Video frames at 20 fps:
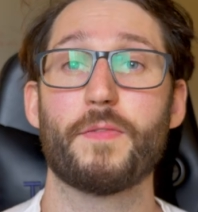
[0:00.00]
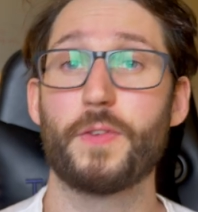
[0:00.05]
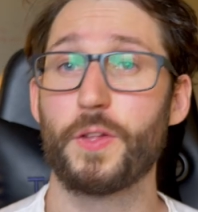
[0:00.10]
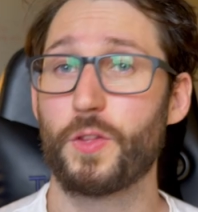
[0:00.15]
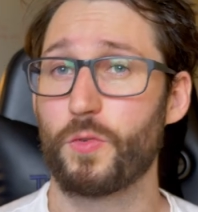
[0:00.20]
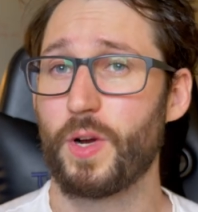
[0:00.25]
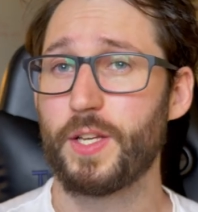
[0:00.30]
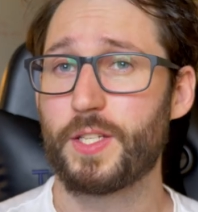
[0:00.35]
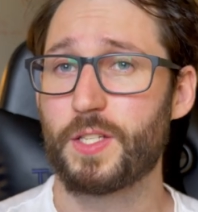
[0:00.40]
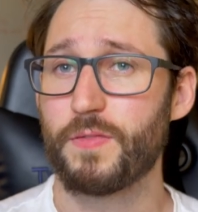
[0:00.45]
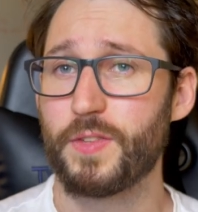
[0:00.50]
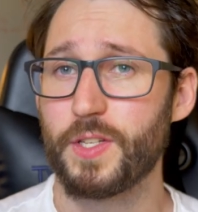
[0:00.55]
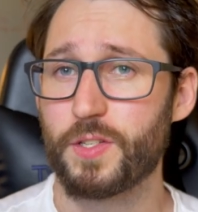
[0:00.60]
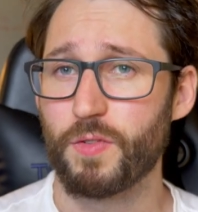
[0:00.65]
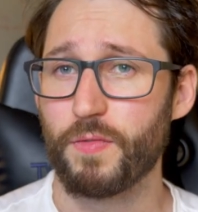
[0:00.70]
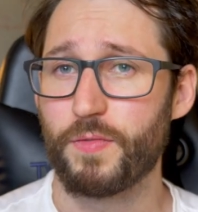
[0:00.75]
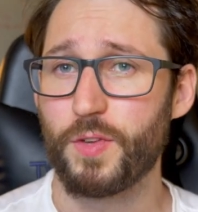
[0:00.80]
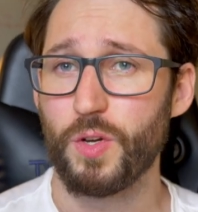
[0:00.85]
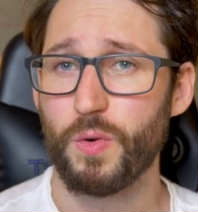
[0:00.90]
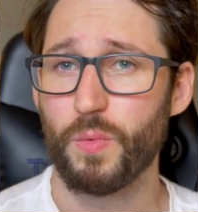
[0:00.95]
For the rest of this
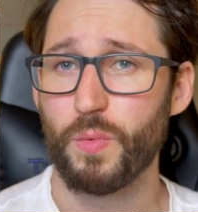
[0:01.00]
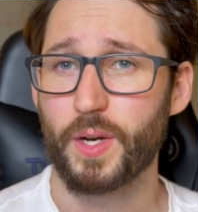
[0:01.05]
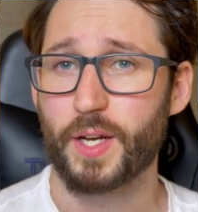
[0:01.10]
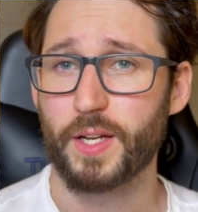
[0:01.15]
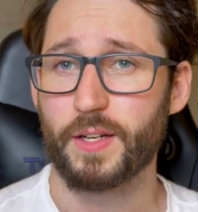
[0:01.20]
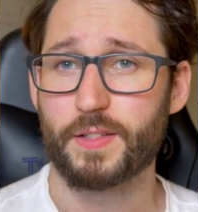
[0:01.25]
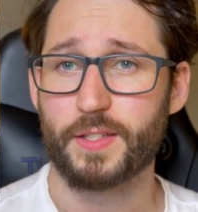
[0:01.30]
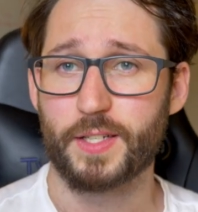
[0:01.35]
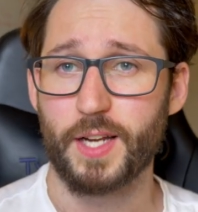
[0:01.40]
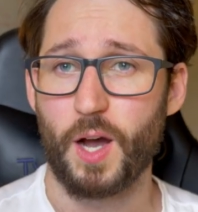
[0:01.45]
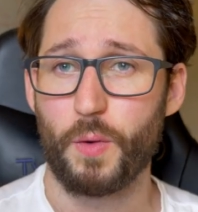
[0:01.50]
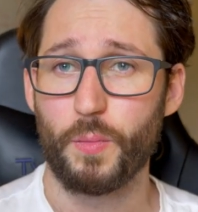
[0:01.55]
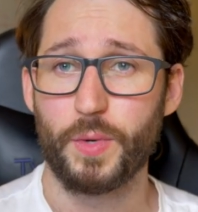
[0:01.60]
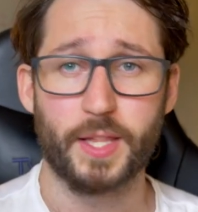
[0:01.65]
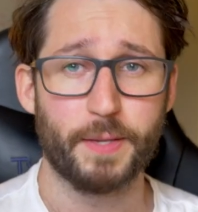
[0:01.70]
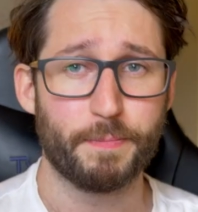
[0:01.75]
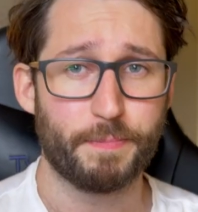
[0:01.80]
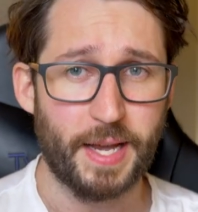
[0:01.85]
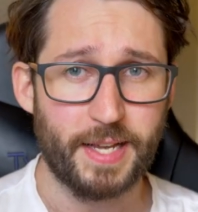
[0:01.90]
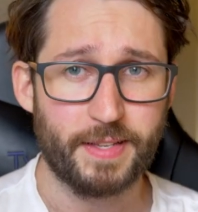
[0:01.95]
review, we're going to start
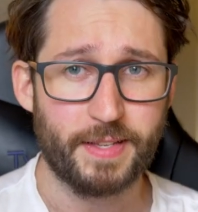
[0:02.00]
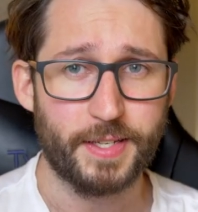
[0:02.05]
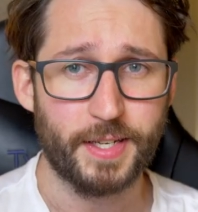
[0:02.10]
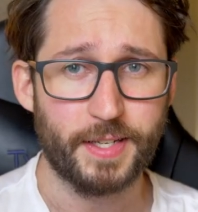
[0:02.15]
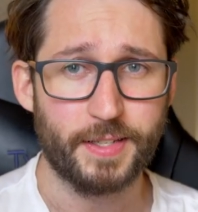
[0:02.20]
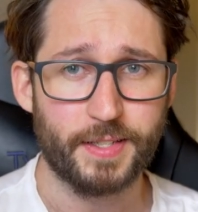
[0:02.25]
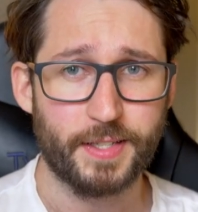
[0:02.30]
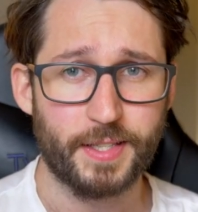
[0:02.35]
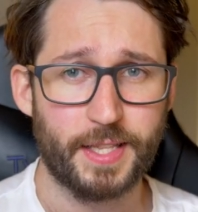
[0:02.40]
with the basics,